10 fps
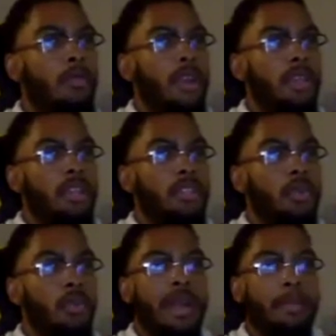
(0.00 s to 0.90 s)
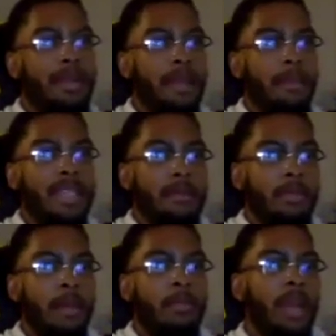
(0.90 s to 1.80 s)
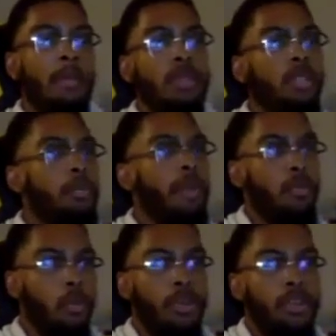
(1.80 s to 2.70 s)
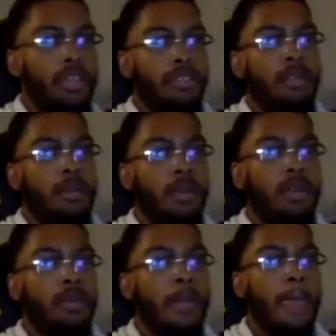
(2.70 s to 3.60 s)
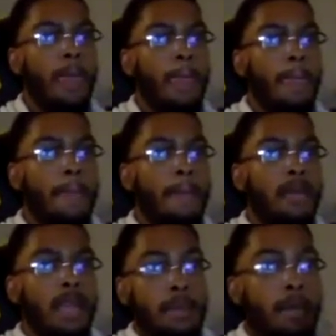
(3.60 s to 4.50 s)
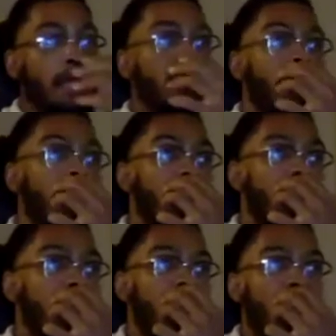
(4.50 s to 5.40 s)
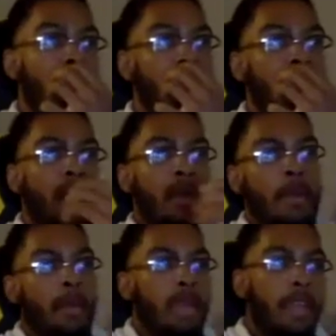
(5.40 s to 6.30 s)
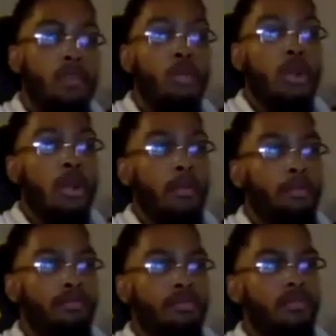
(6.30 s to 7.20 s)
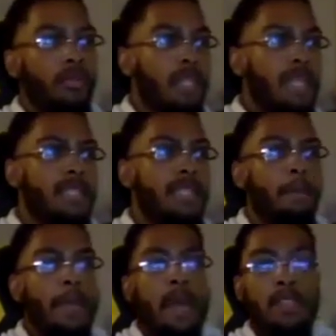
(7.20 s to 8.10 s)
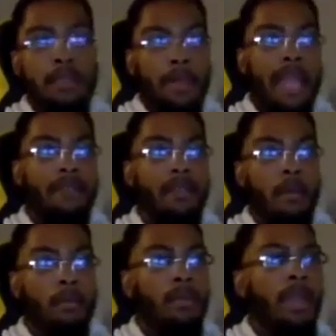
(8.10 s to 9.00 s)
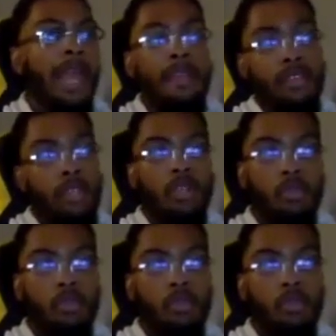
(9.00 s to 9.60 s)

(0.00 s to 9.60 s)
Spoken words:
right now. So when I play basketball, I'm a little bit worried, especially because if you want to, let's say, bounce back from after your